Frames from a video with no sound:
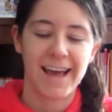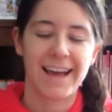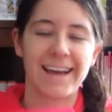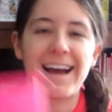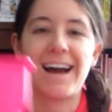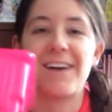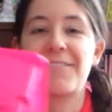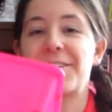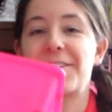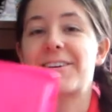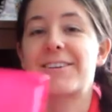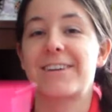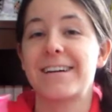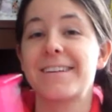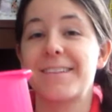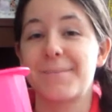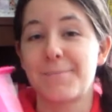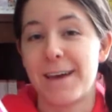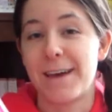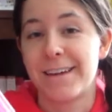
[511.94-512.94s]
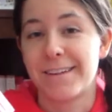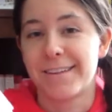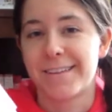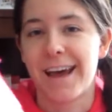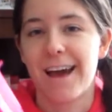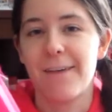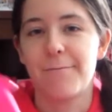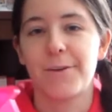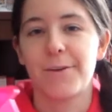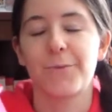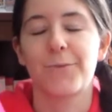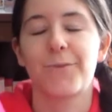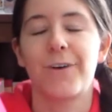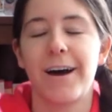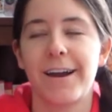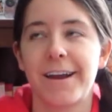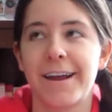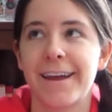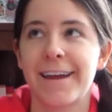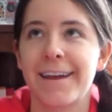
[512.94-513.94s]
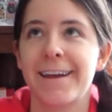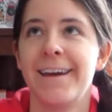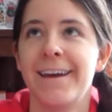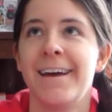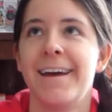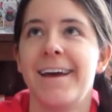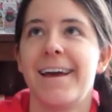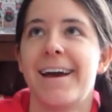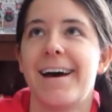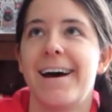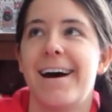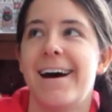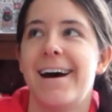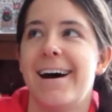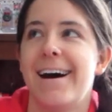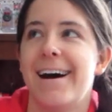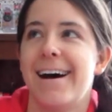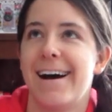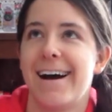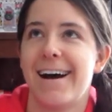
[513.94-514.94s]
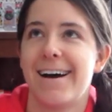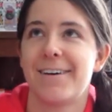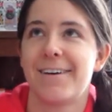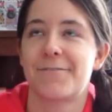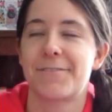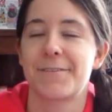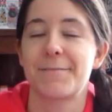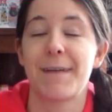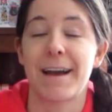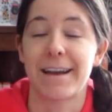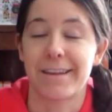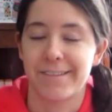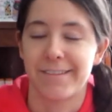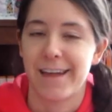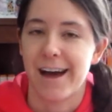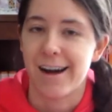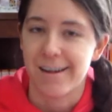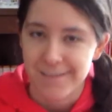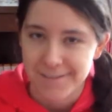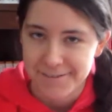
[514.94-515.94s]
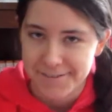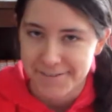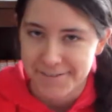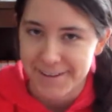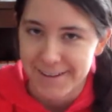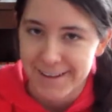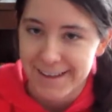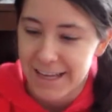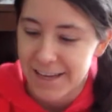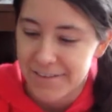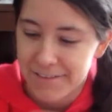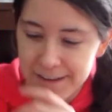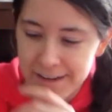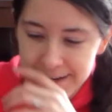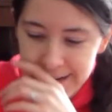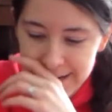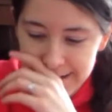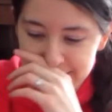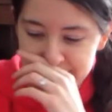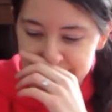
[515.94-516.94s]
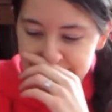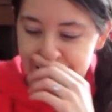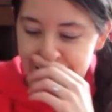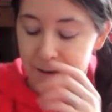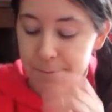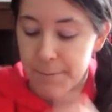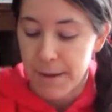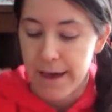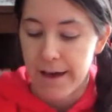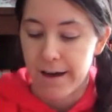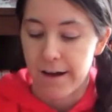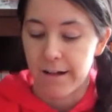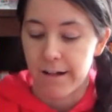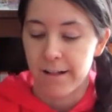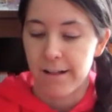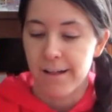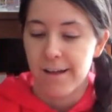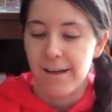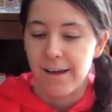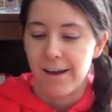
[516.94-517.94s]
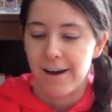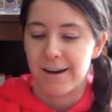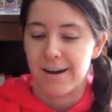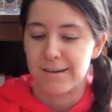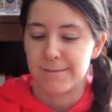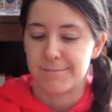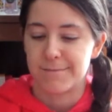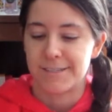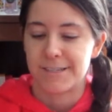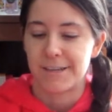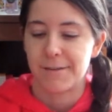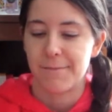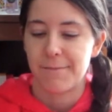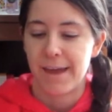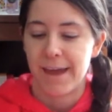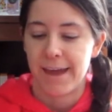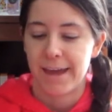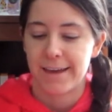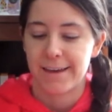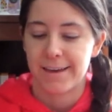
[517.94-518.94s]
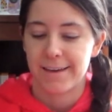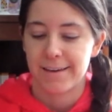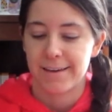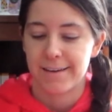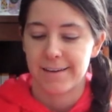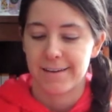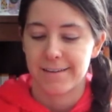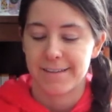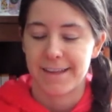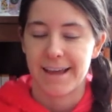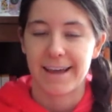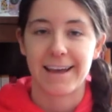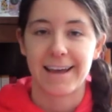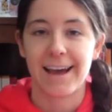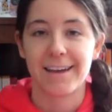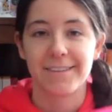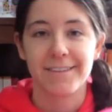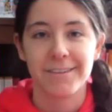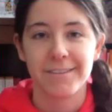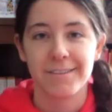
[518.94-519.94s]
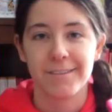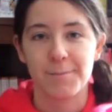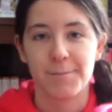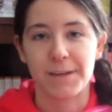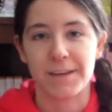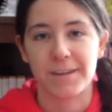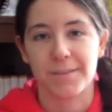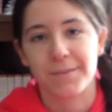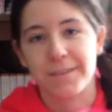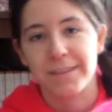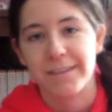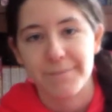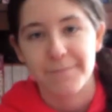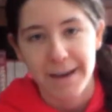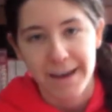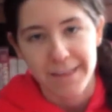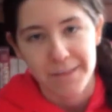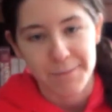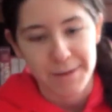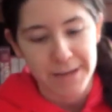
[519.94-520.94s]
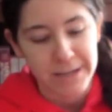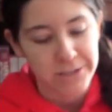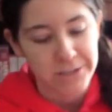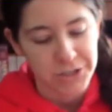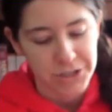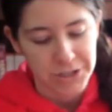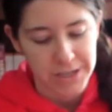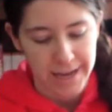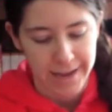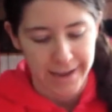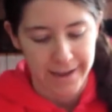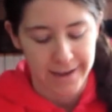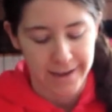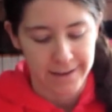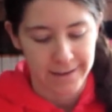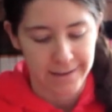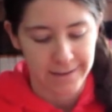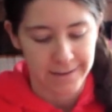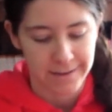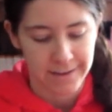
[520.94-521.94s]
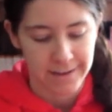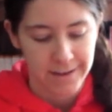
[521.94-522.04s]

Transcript: I got for Christmas. I've been wanting for myself, even a sand pail um, to make sandcastles because we live by the beach and